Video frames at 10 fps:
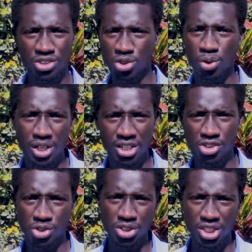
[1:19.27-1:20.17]
So when
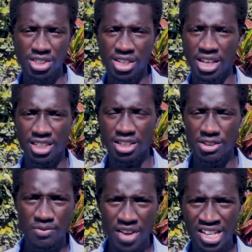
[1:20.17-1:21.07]
resources are
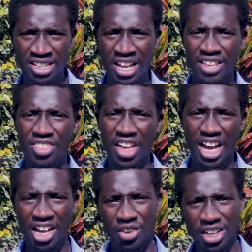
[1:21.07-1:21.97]
identified, they are
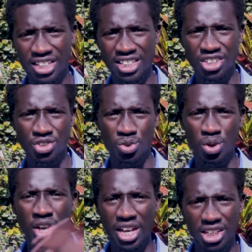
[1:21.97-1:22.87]
allocated to
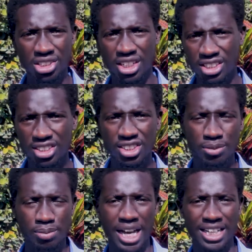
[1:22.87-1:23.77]
a strategic
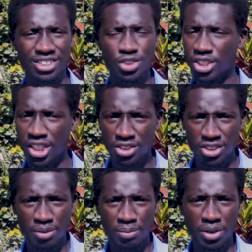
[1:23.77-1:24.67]
plan. So that's
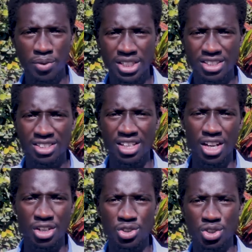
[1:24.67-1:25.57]
simply what is
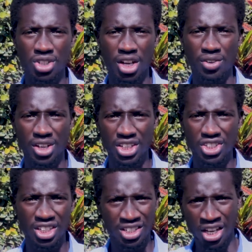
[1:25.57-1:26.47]
resource
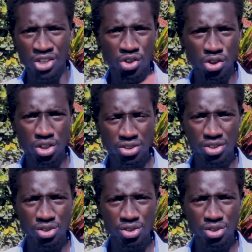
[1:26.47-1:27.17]
allocation. So those